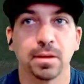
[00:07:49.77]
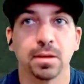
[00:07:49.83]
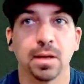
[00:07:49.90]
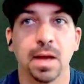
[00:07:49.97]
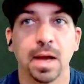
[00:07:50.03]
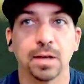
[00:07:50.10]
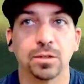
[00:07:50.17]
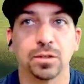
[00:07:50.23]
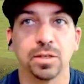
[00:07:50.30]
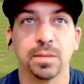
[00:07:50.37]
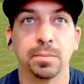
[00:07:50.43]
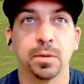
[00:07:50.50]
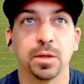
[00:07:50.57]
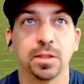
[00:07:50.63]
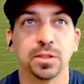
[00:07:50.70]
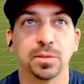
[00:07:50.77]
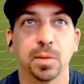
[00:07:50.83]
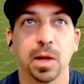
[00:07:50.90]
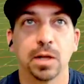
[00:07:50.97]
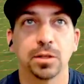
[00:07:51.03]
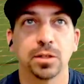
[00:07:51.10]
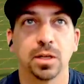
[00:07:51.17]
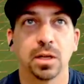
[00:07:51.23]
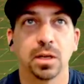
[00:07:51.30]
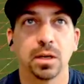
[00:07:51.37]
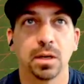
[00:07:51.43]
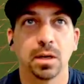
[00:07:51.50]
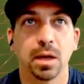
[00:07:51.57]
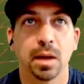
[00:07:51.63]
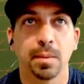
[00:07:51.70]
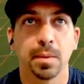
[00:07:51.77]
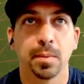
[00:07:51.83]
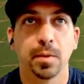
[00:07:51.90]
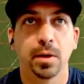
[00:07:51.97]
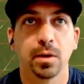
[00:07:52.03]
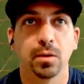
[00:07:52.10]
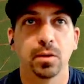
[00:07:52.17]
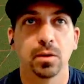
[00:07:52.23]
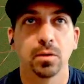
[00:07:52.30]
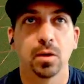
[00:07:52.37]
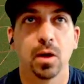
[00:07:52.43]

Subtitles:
actually play the splash shot. I'm going to play it a little